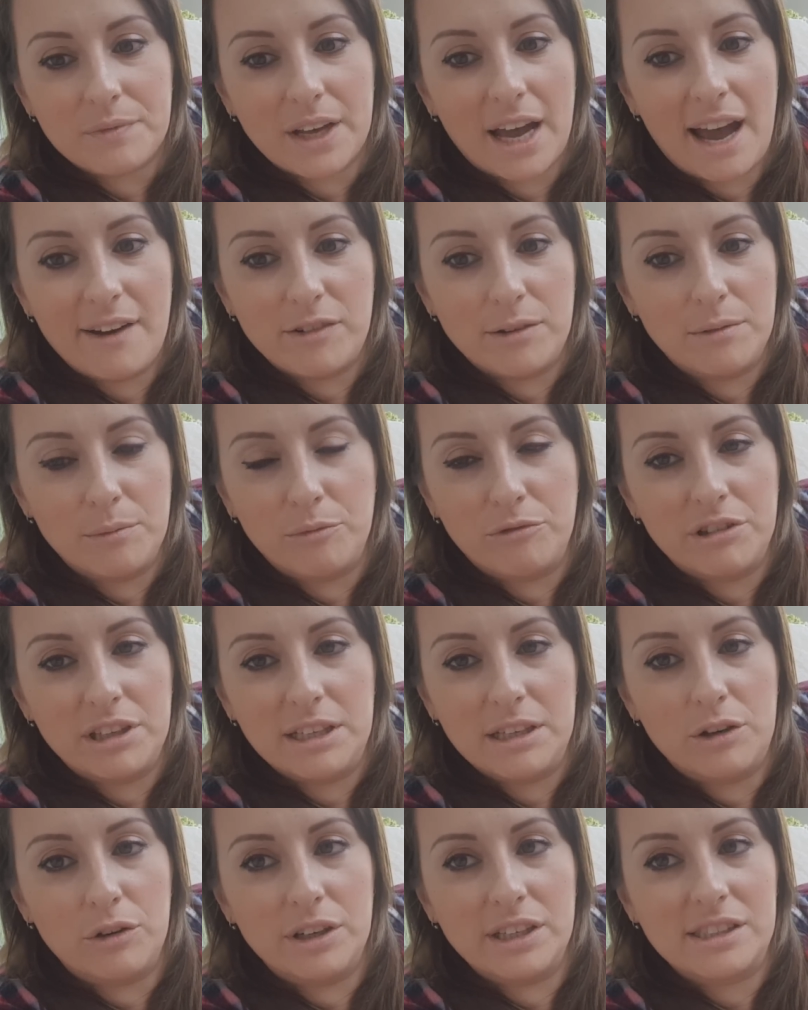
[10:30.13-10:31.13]
I haven't
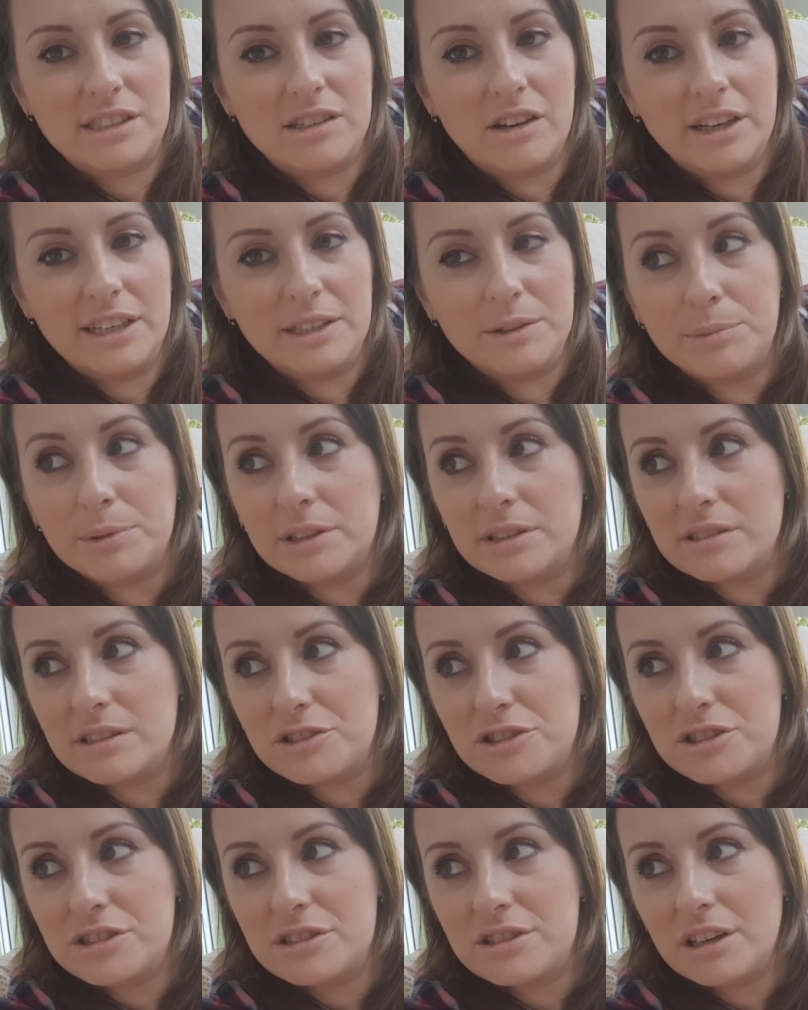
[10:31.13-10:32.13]
really got excited, because
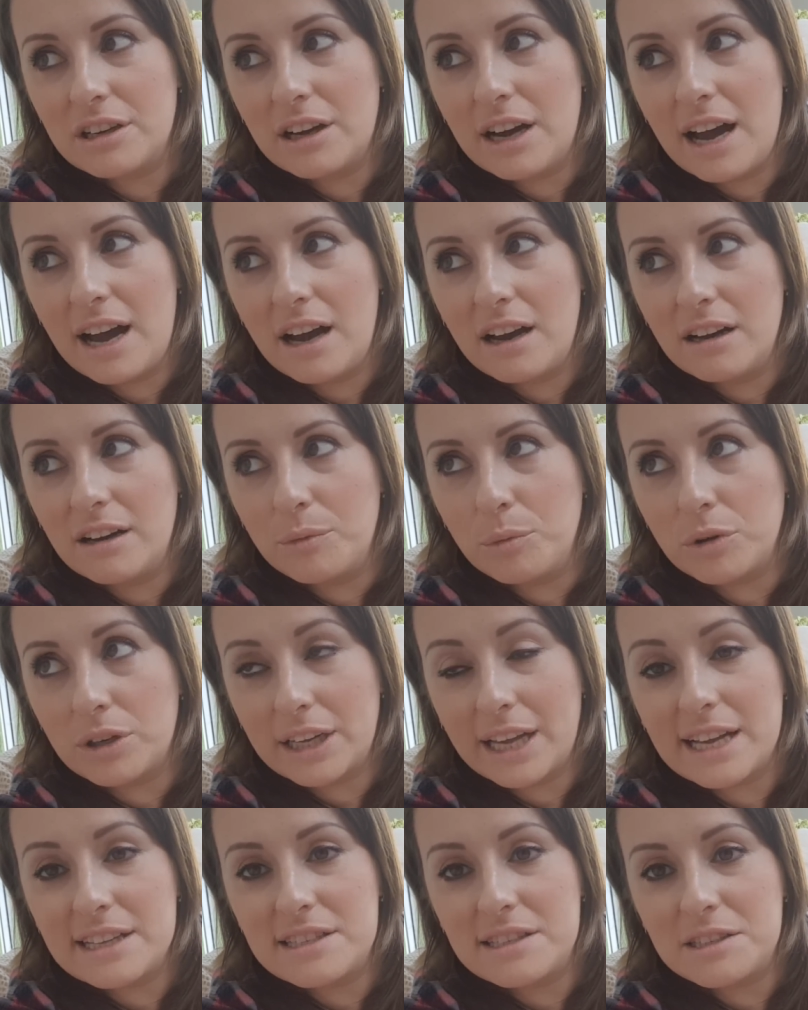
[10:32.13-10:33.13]
I want to
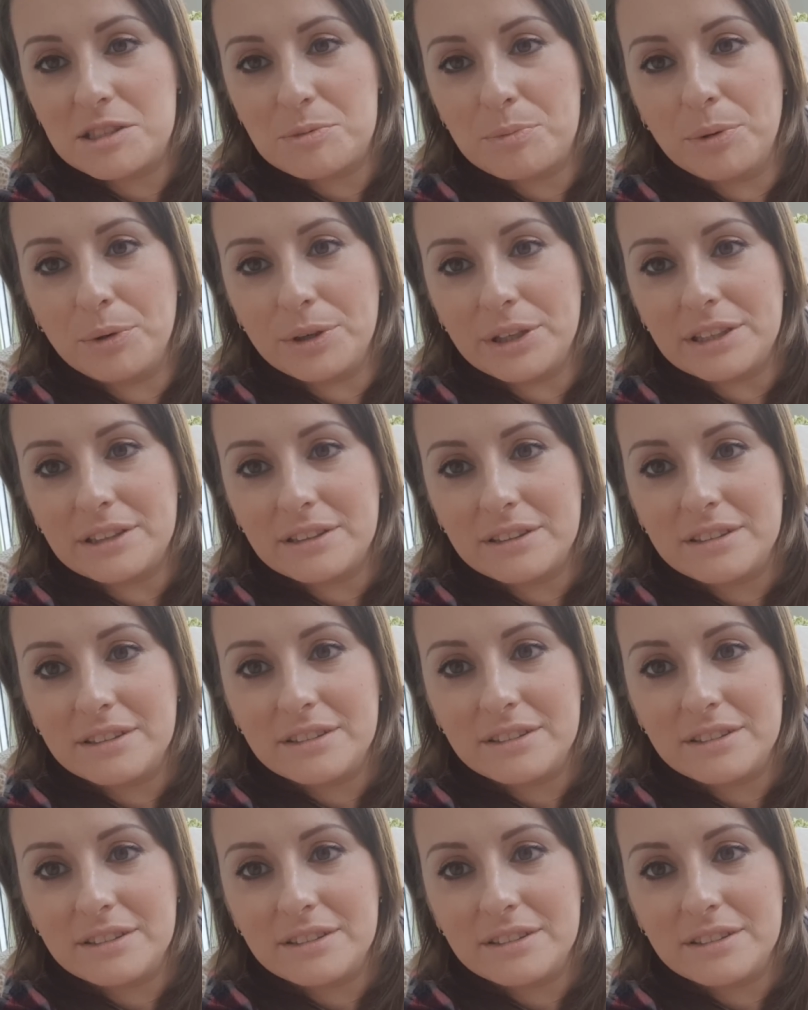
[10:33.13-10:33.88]
get to this point.